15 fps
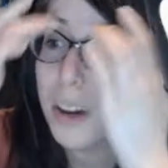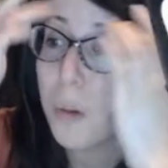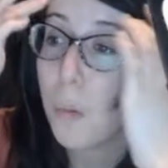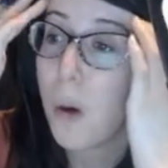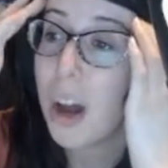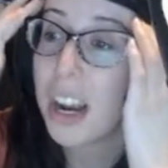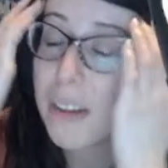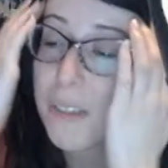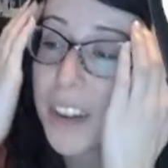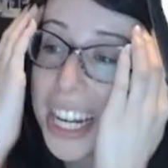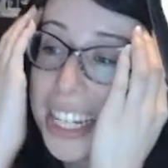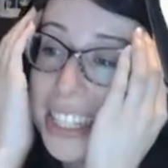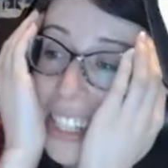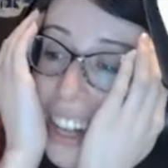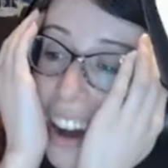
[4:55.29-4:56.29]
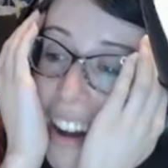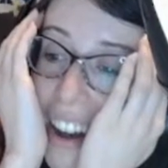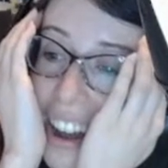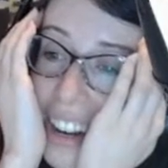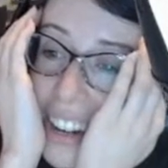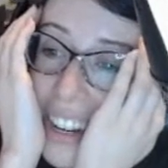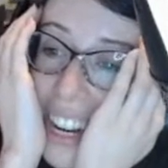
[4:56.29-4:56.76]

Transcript: What have I done